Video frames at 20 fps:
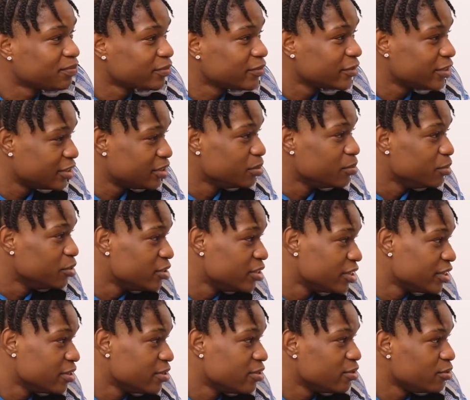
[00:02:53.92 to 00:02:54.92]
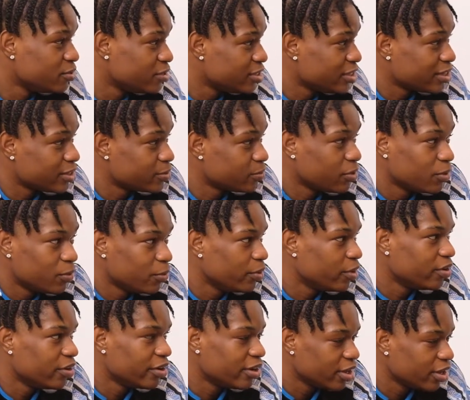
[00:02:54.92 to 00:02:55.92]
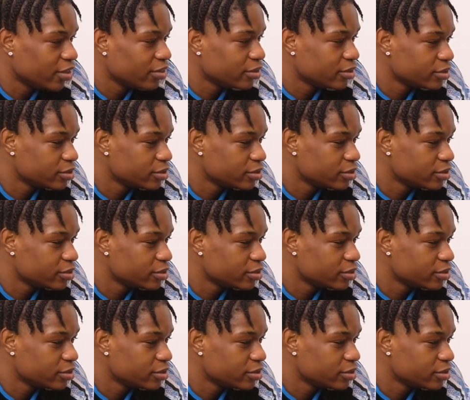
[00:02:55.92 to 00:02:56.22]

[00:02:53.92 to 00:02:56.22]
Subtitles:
is a music enthusiast one way or another.